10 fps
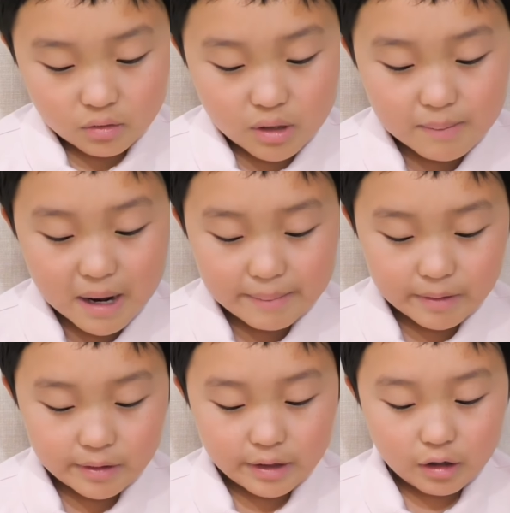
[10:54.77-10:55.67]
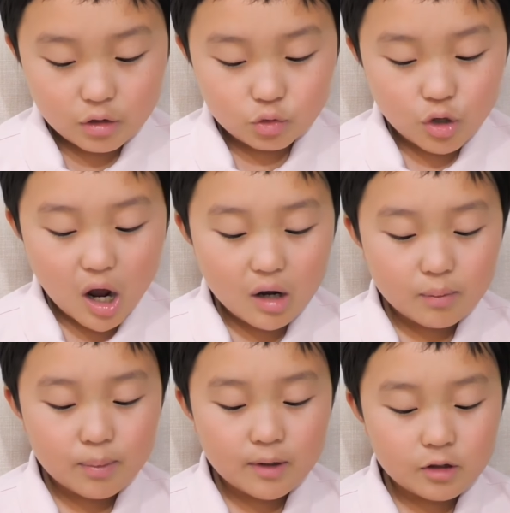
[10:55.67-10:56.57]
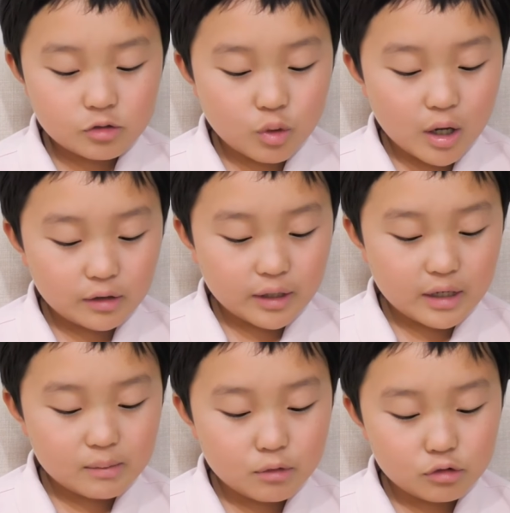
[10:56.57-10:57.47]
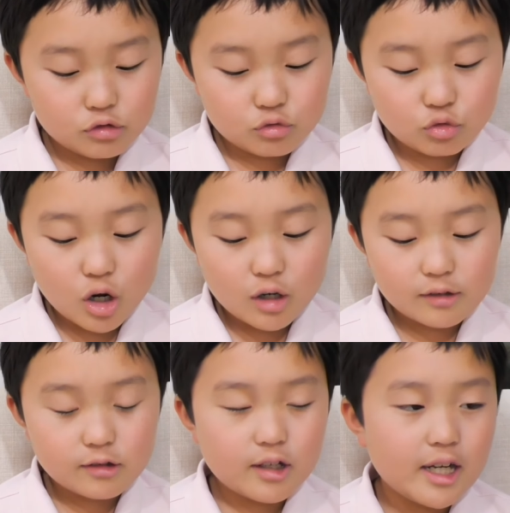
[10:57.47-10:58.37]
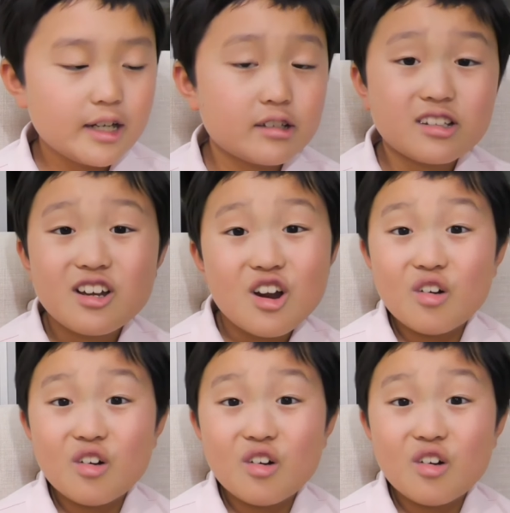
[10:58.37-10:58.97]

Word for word: Remember, there are robbers, wild animals, rock slides.